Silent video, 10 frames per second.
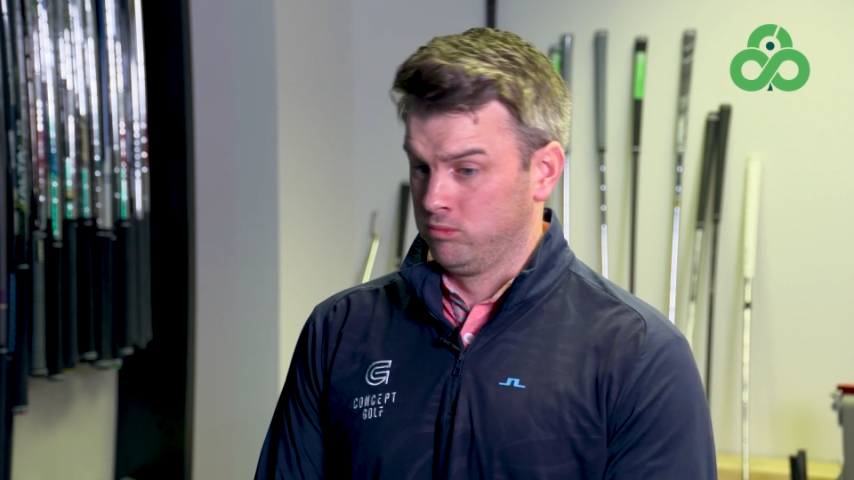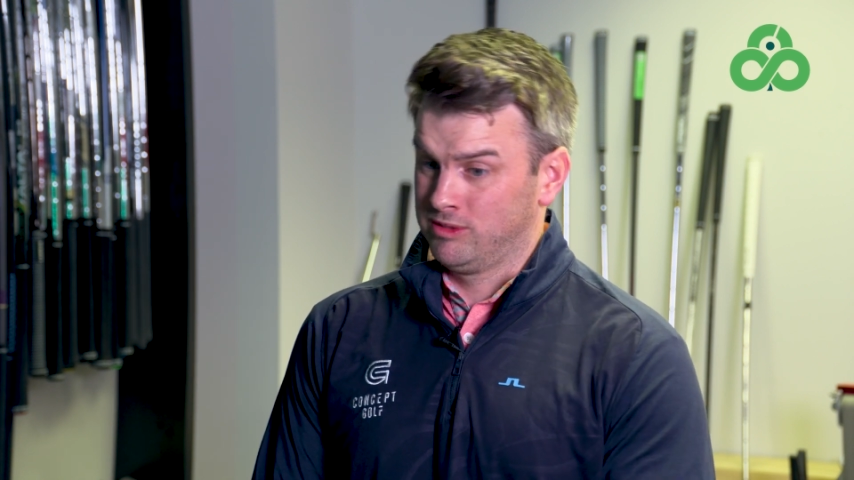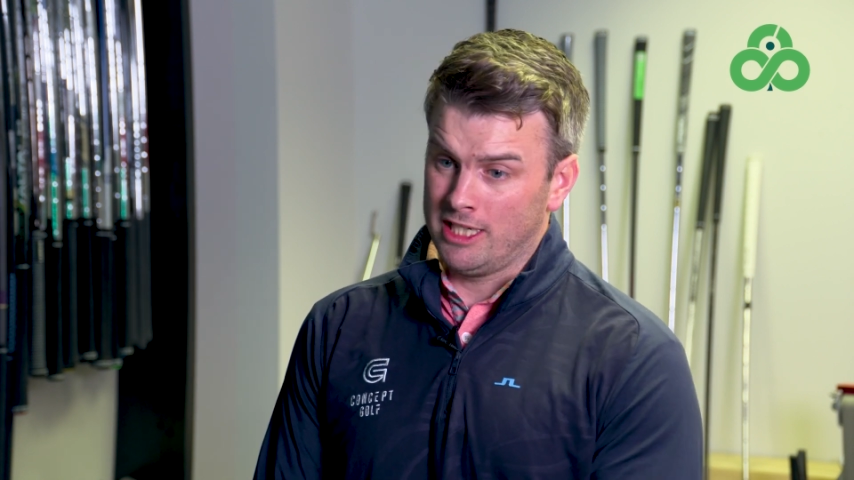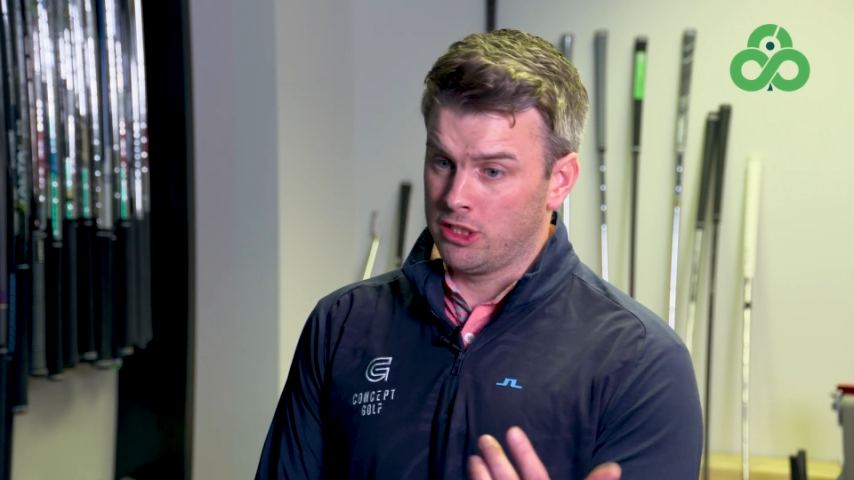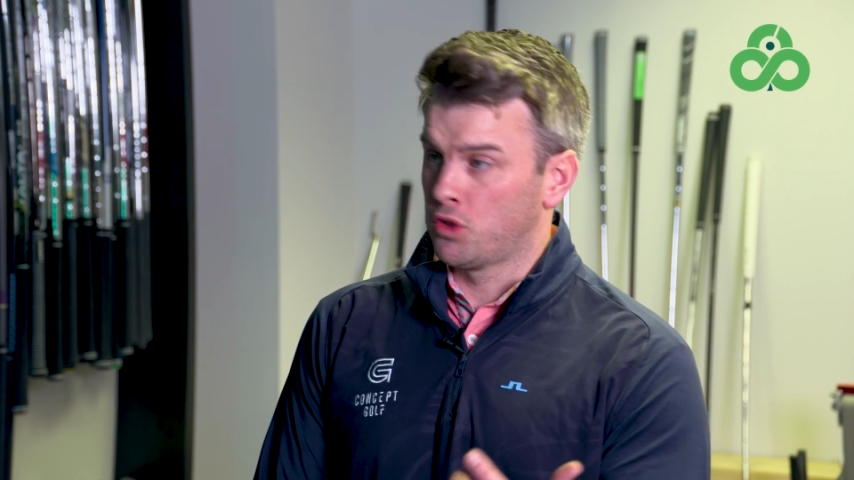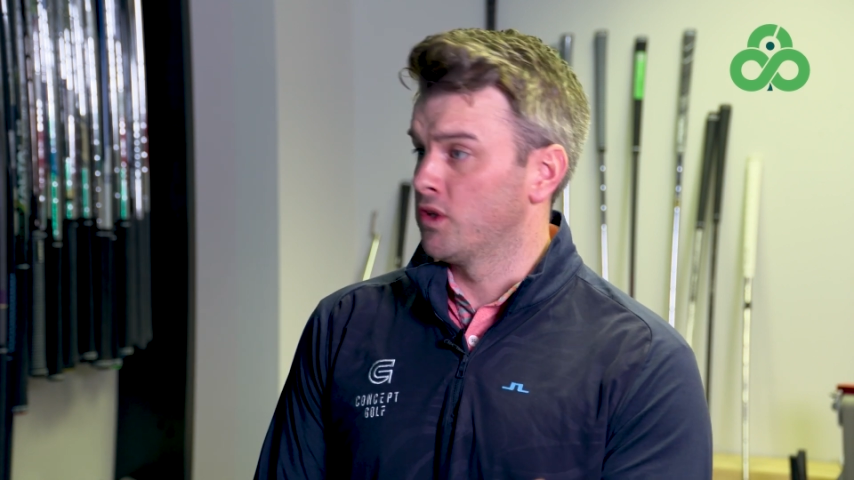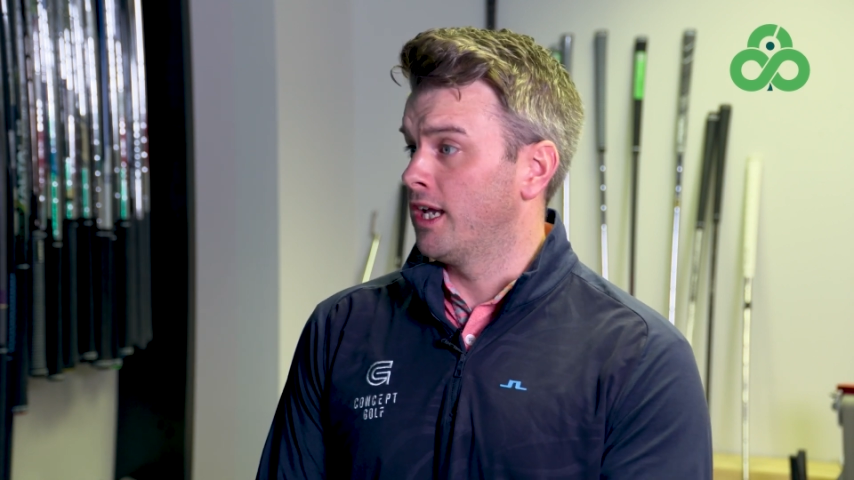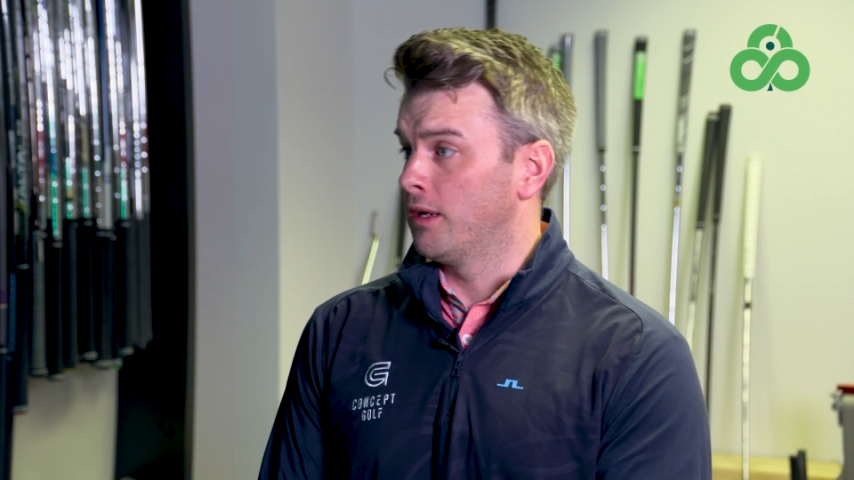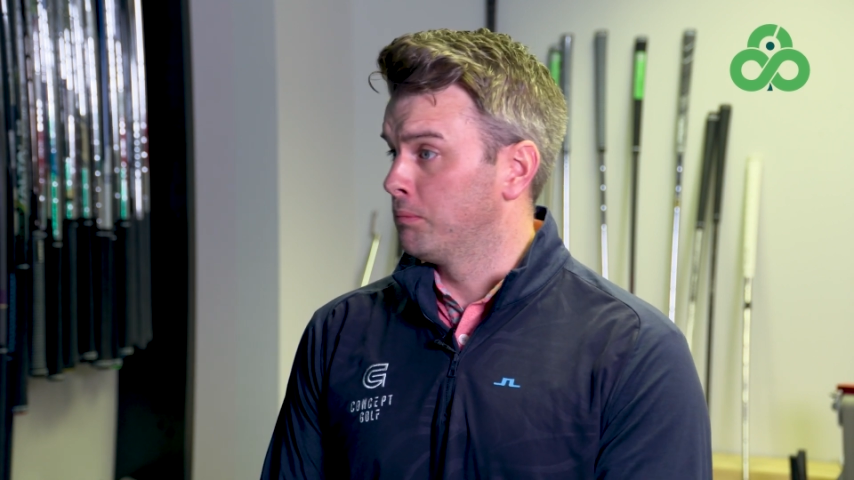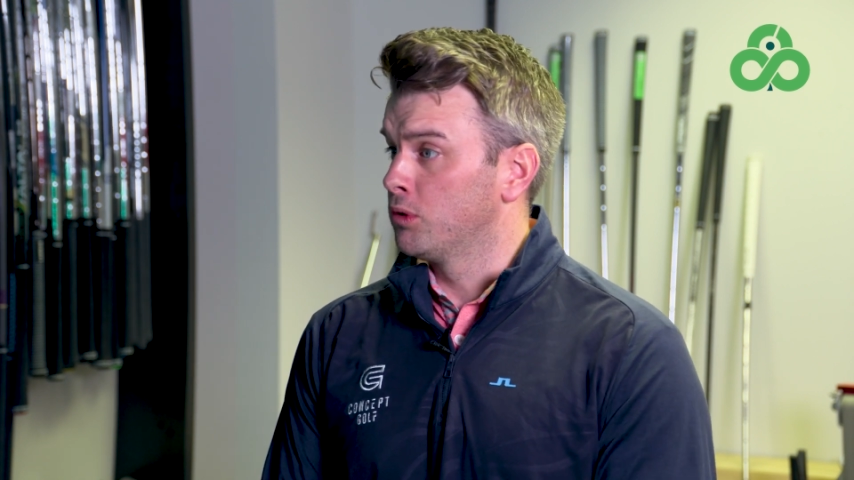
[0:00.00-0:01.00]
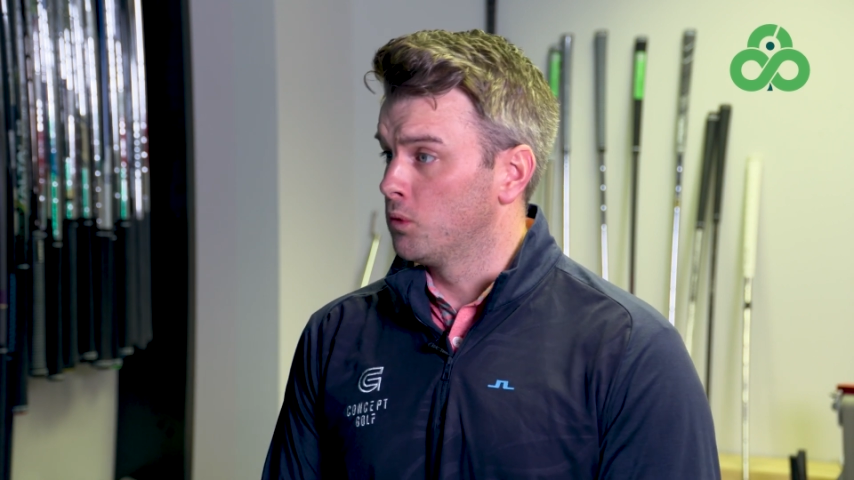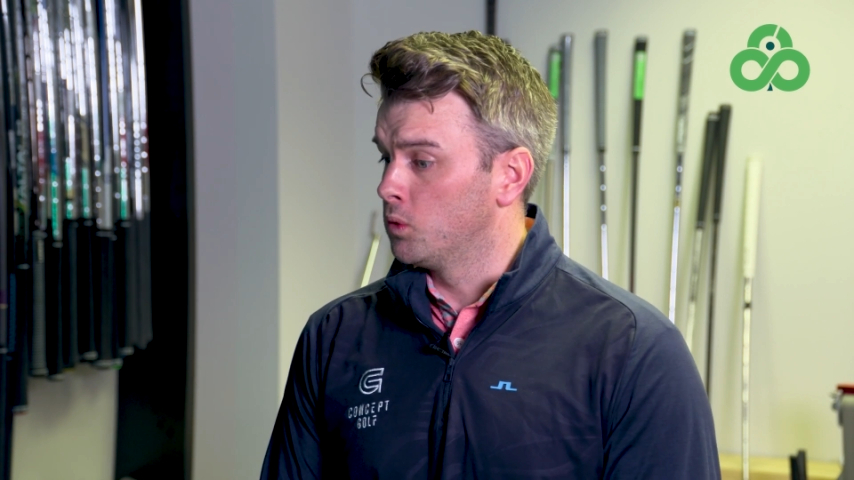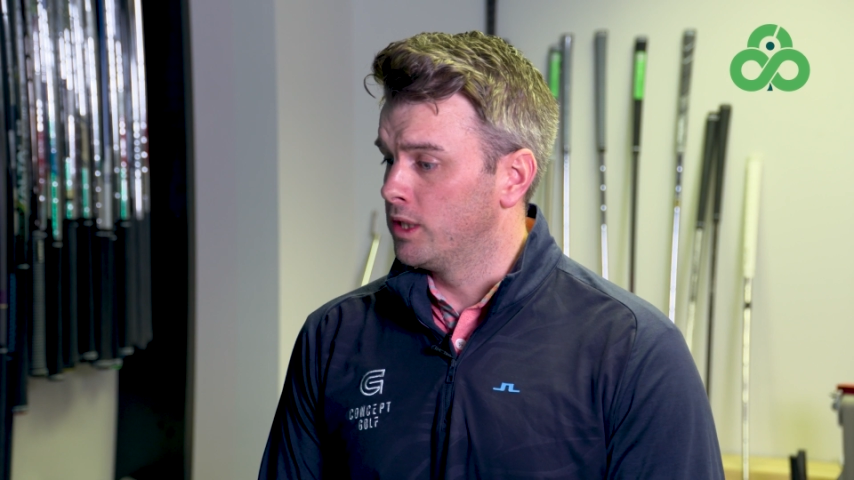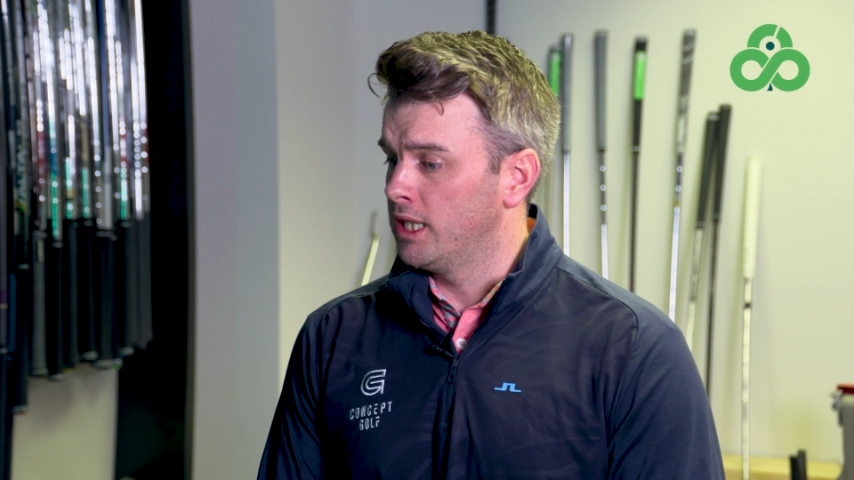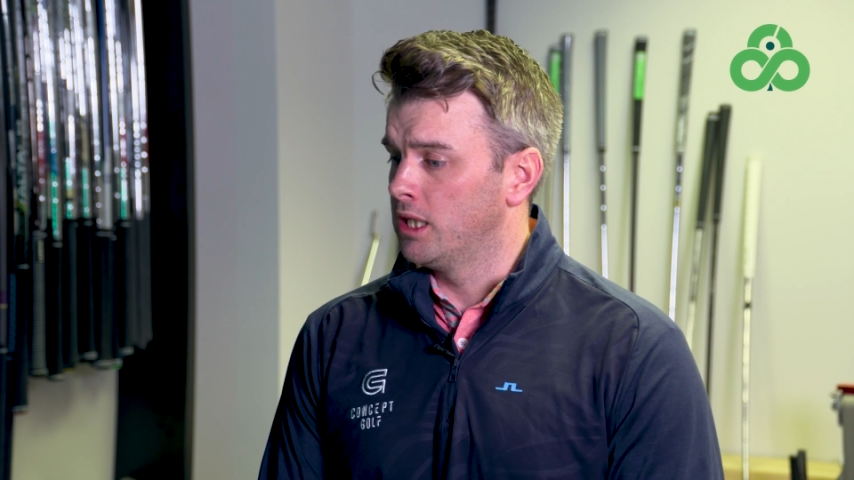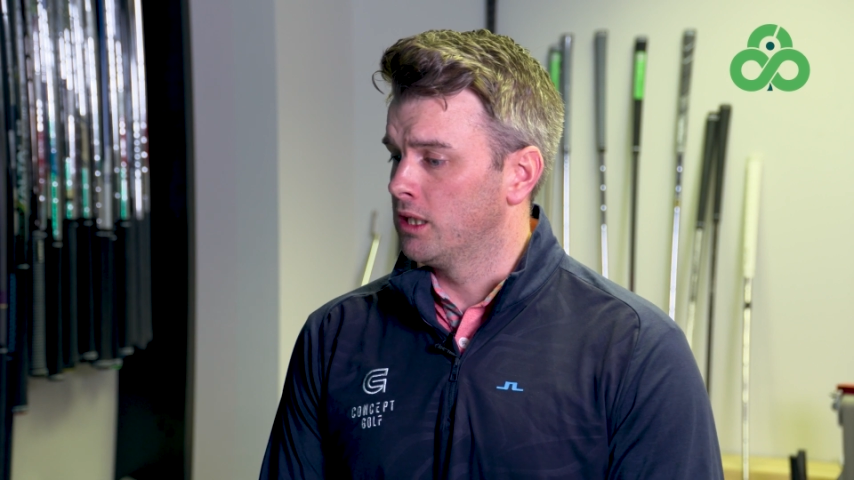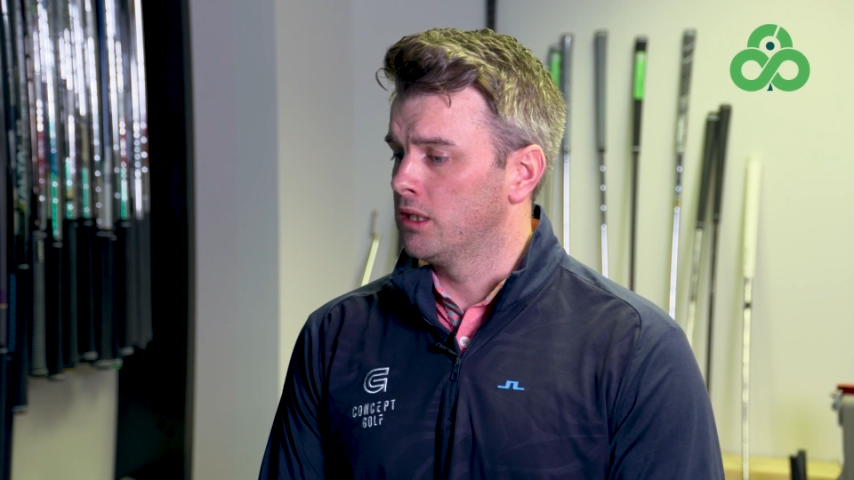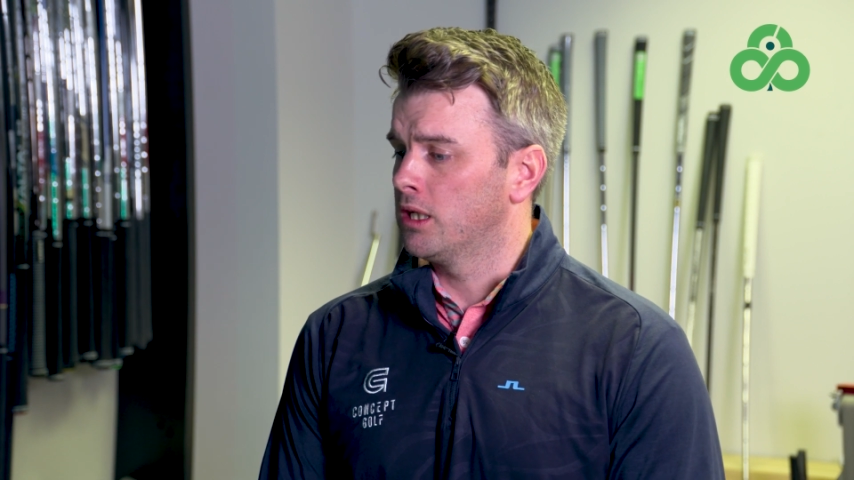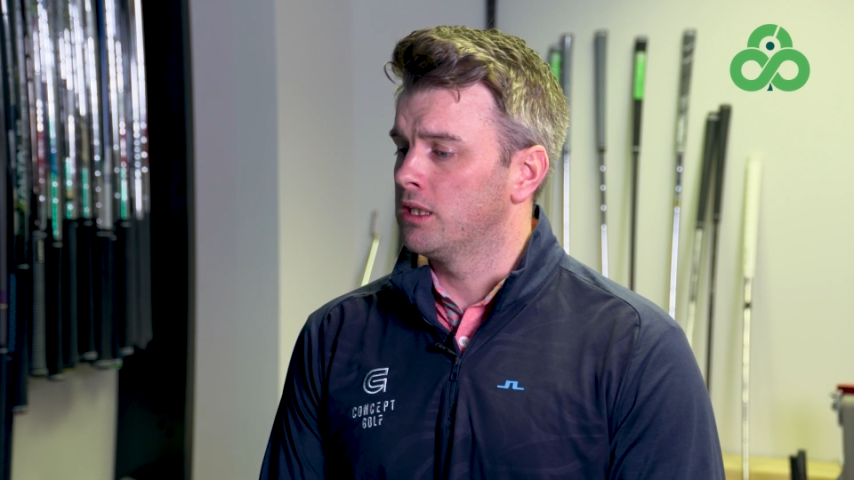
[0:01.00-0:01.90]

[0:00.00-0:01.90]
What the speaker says: take the 3 out and put the 1 in,